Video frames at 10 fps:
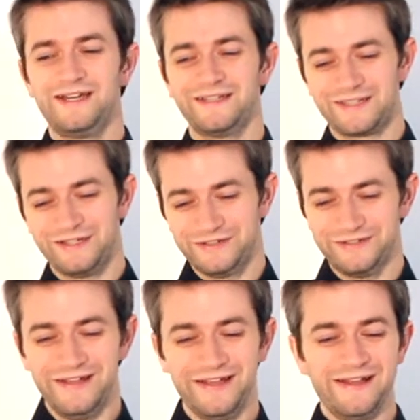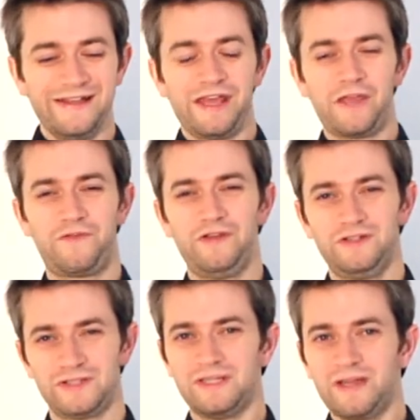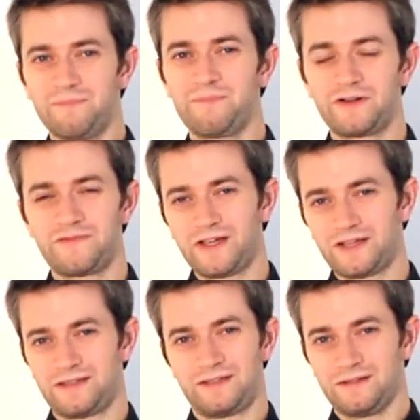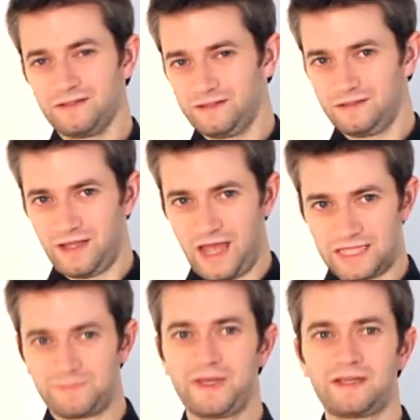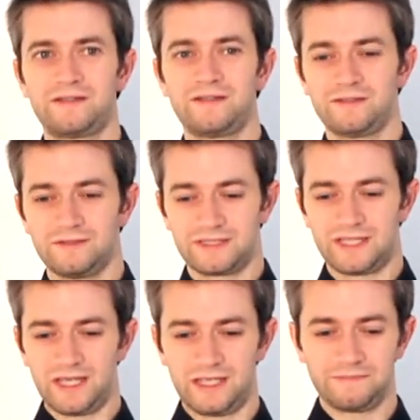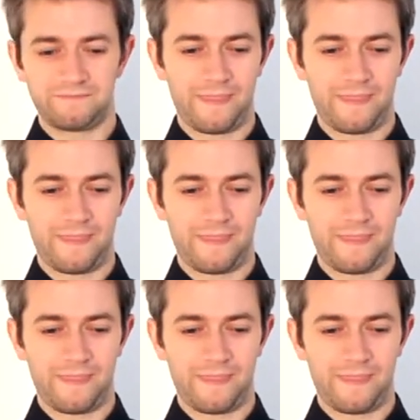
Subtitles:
So if you use the imperfect aspect, you say